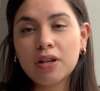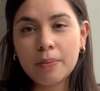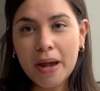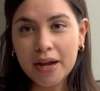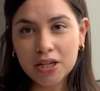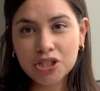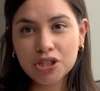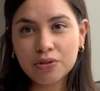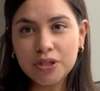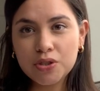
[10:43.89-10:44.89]
our package in
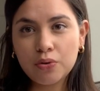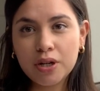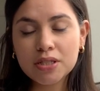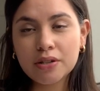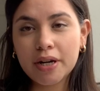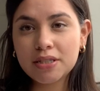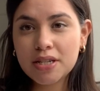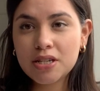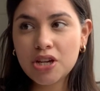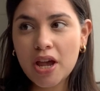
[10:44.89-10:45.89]
the resort, so our
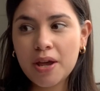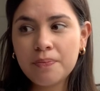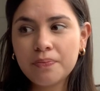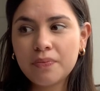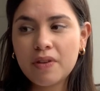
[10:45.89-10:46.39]
DJ,